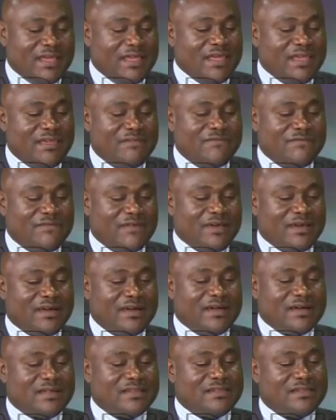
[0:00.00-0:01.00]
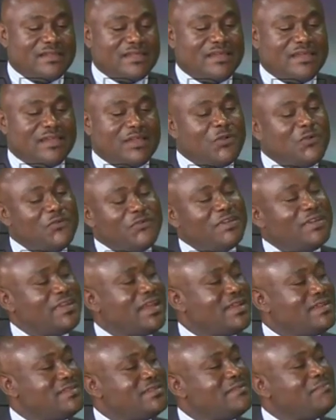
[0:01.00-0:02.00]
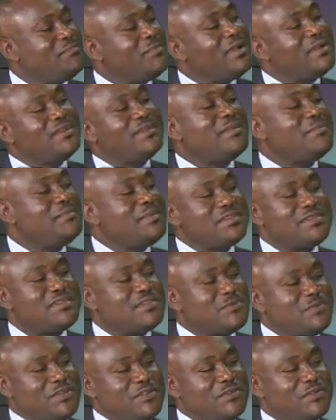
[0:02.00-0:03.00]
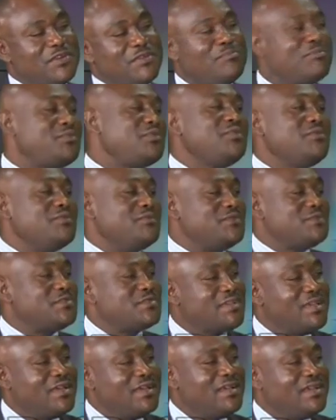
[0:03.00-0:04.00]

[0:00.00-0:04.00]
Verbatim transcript: if uh, the COVID-19 pandemic situation improves,